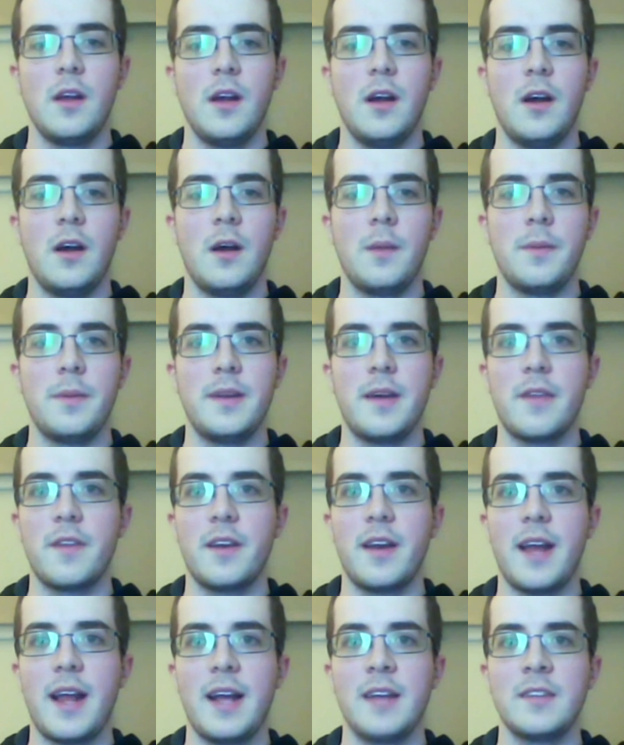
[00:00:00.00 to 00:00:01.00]
But now
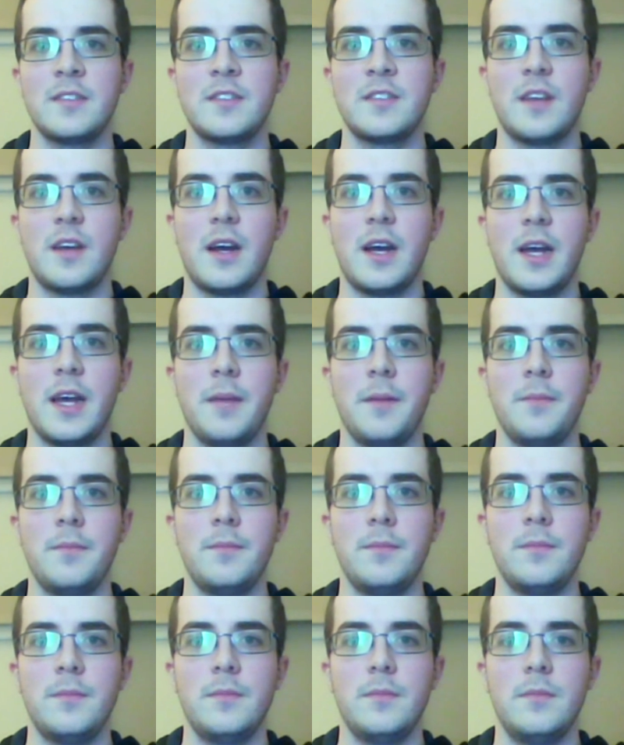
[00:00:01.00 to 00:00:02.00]
that it has,
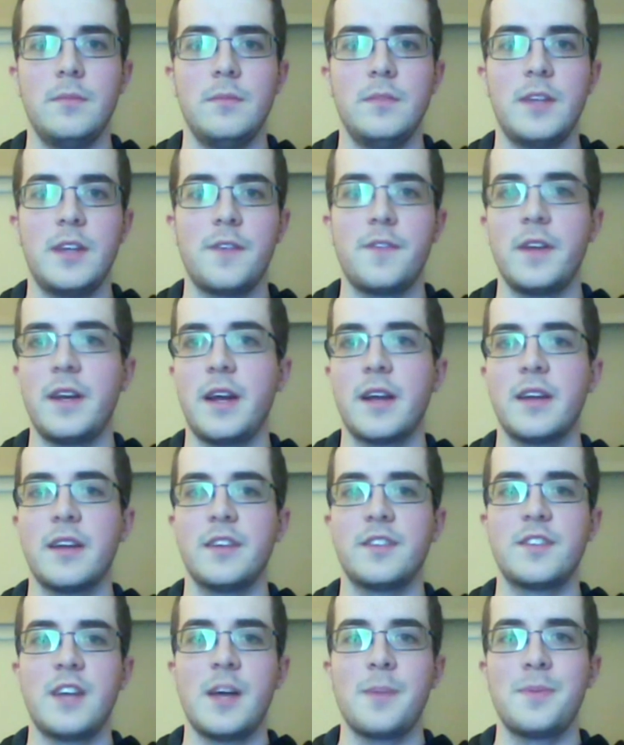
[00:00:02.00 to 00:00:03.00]
I'm definitely not
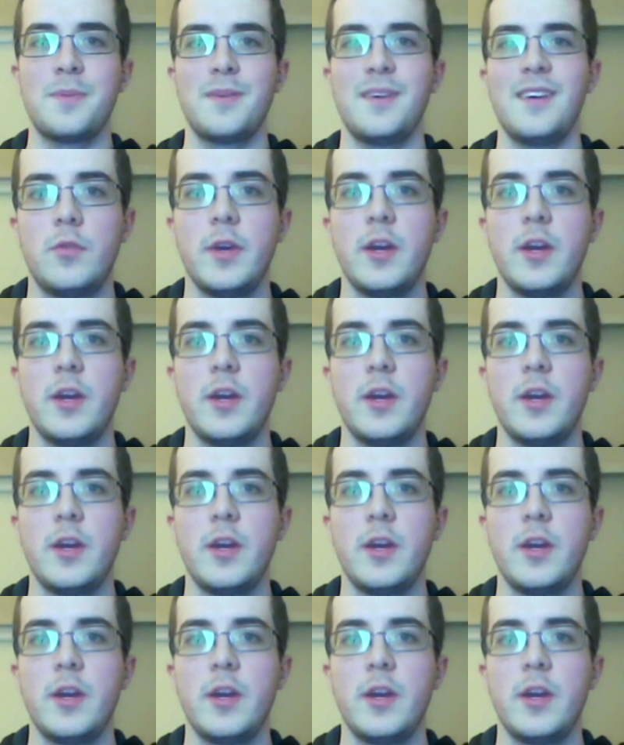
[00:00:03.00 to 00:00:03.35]
going to stop.